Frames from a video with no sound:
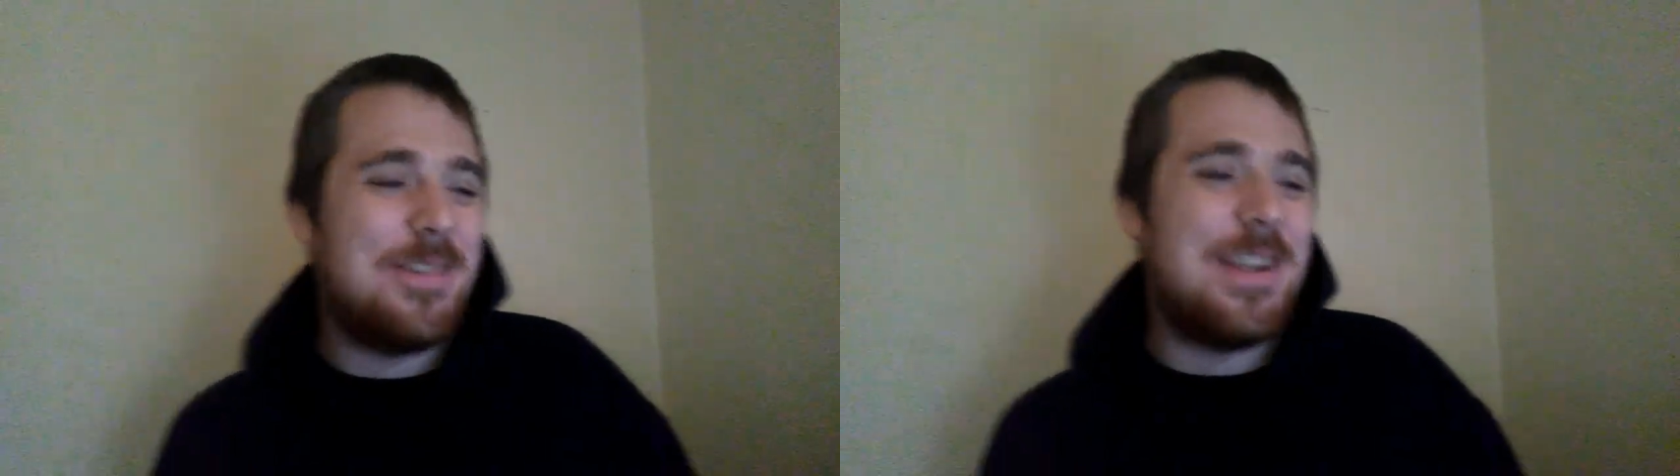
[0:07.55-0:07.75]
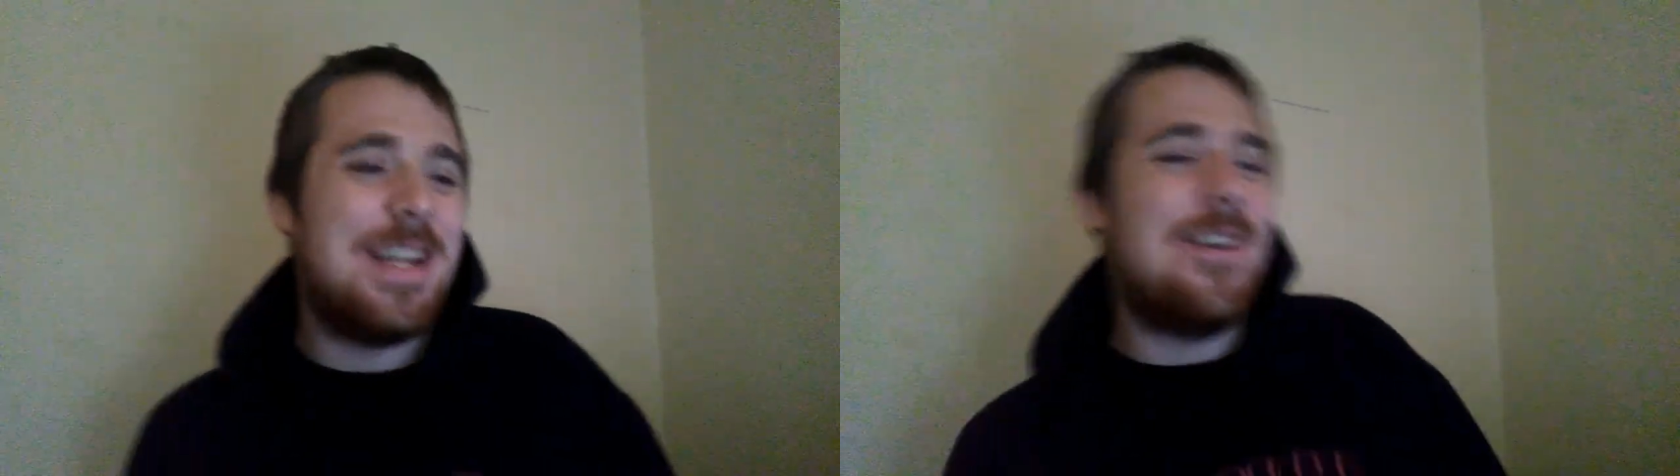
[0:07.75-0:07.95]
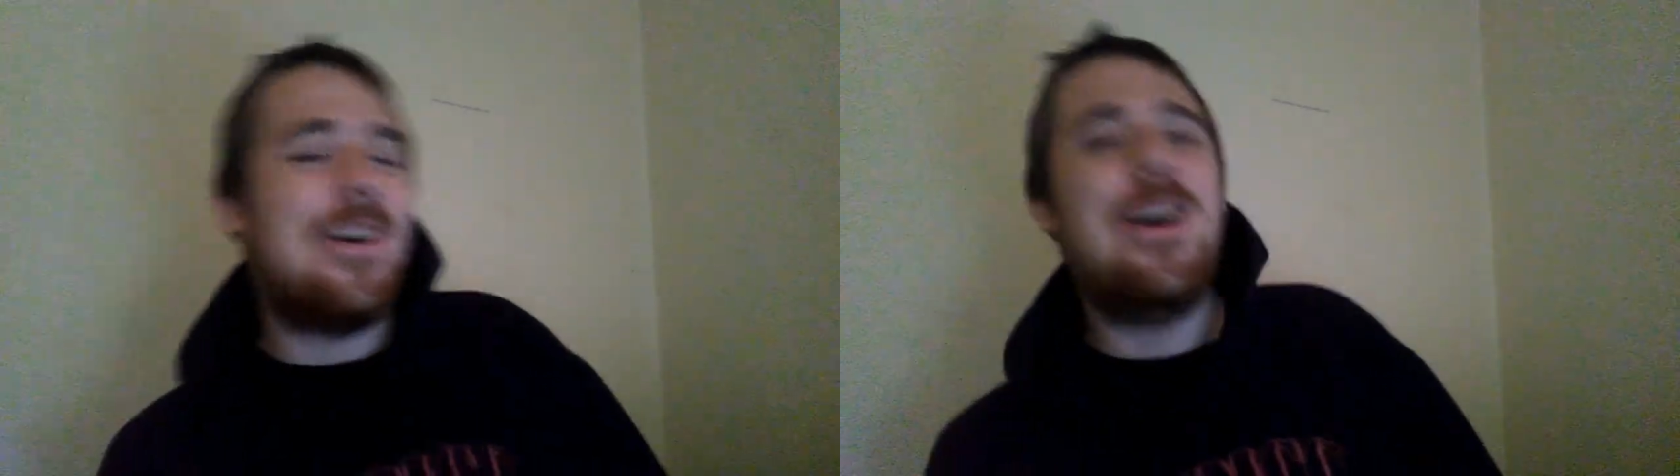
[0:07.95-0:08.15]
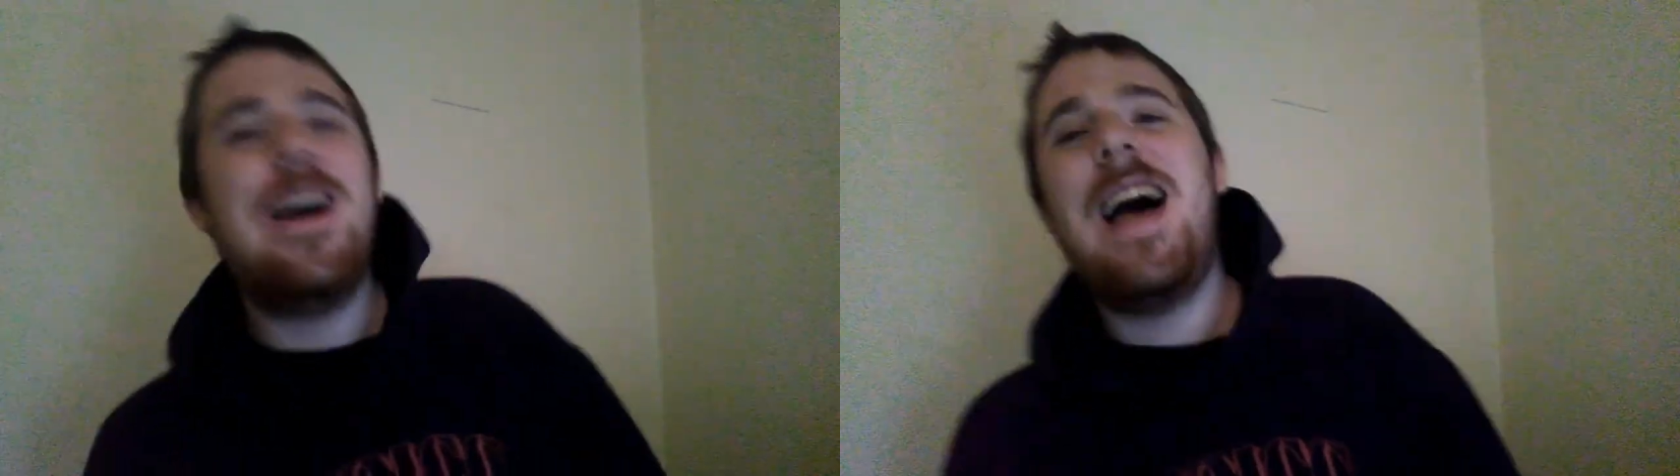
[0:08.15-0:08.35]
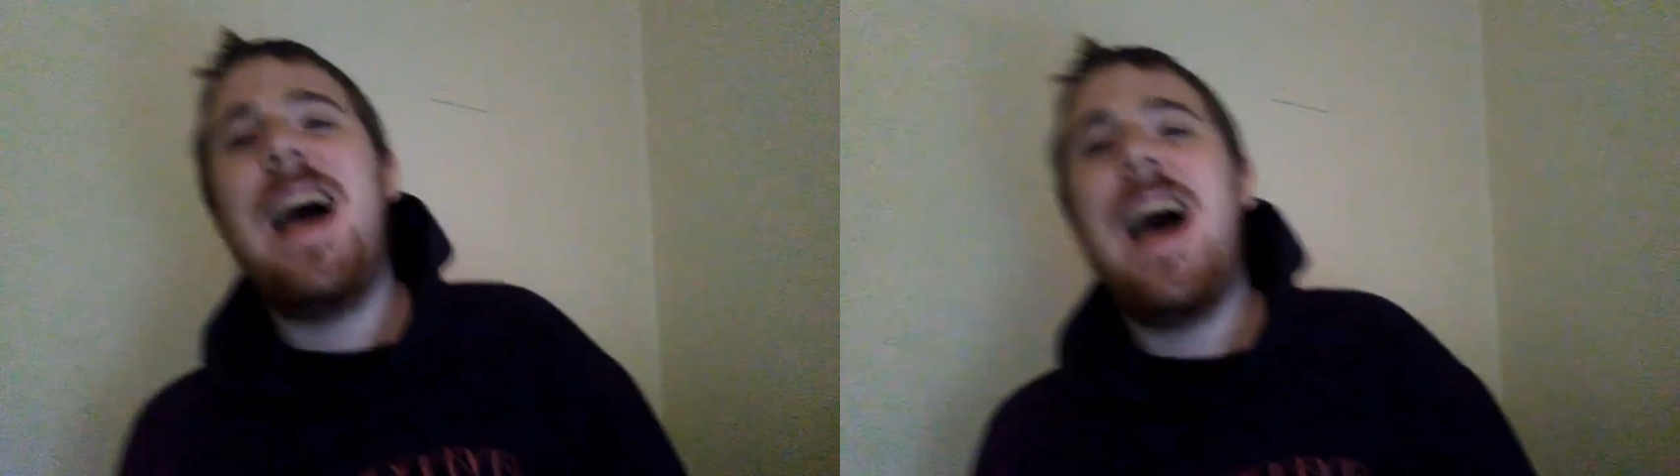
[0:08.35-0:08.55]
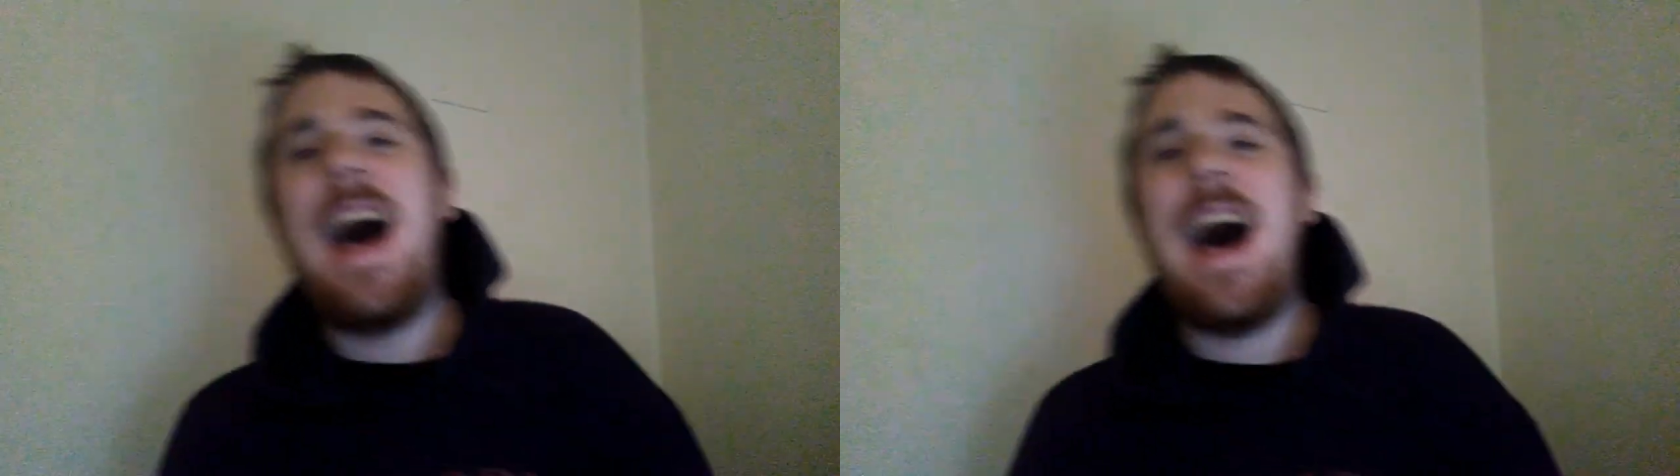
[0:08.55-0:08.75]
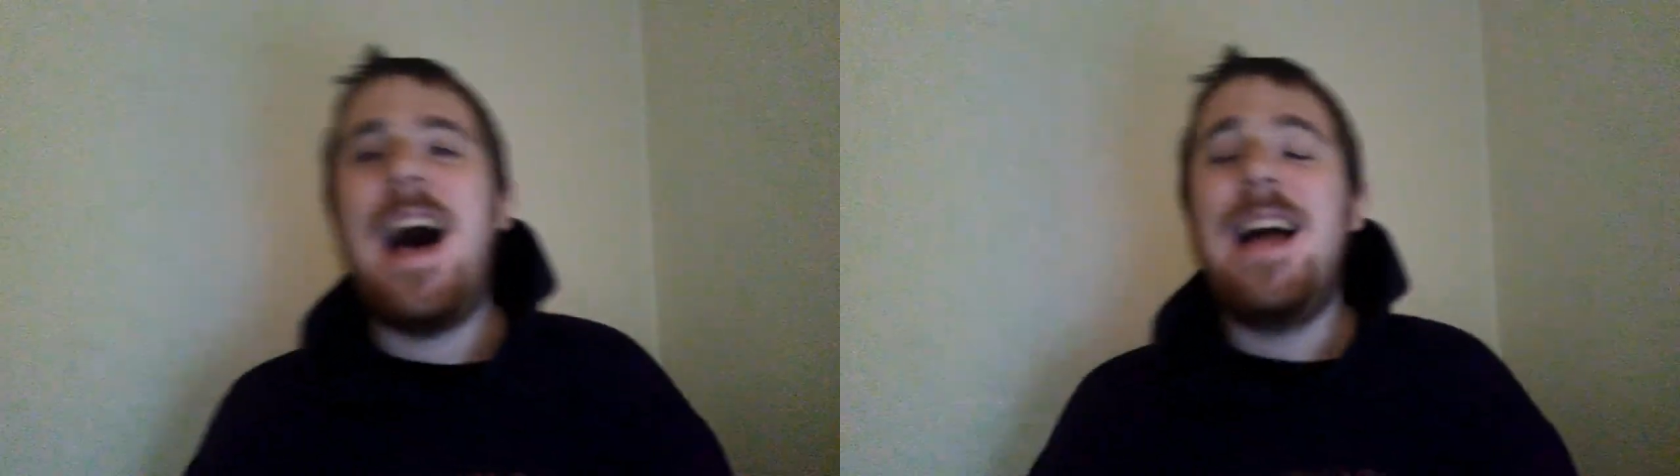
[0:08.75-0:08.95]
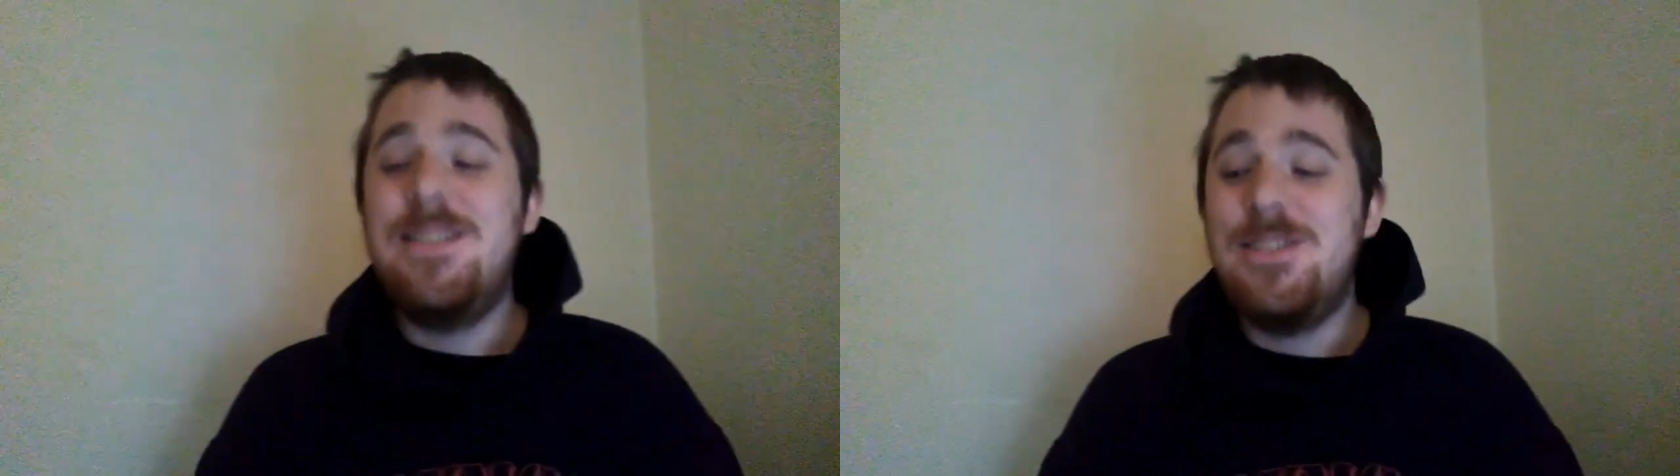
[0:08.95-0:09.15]
video
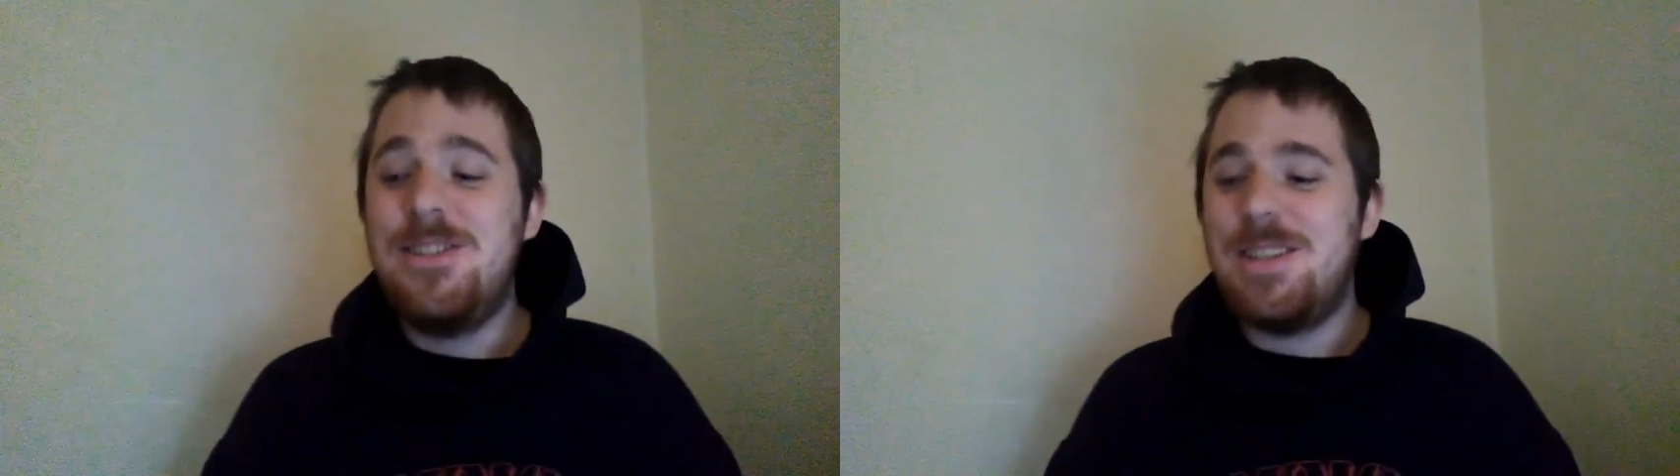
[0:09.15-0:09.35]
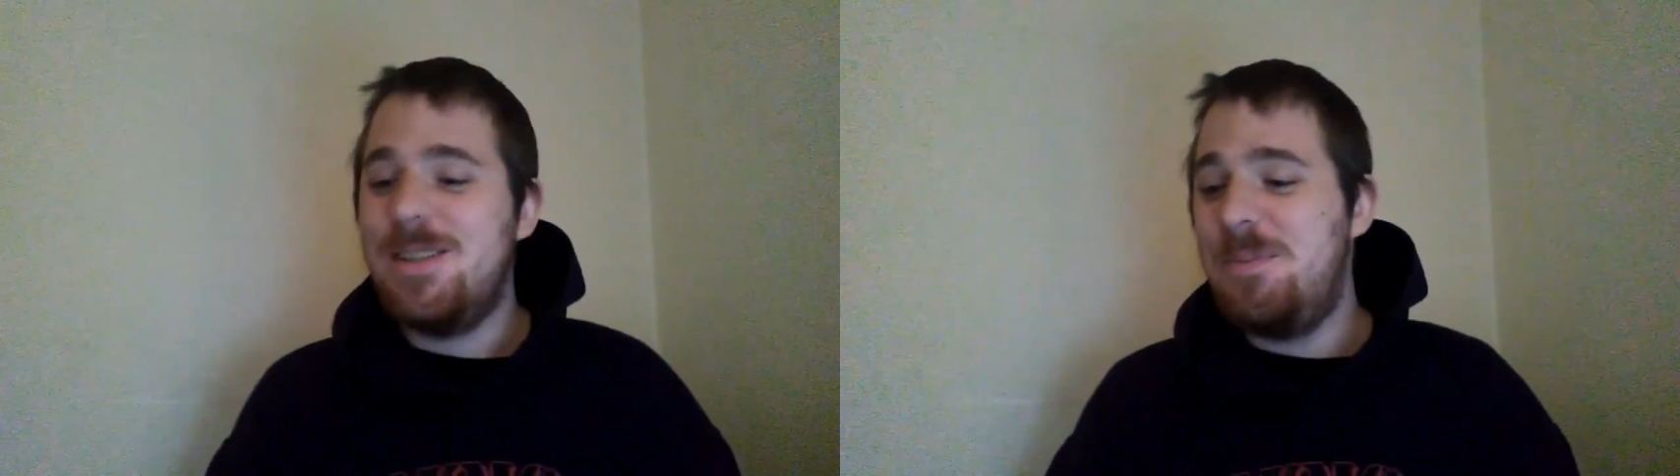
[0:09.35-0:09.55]
and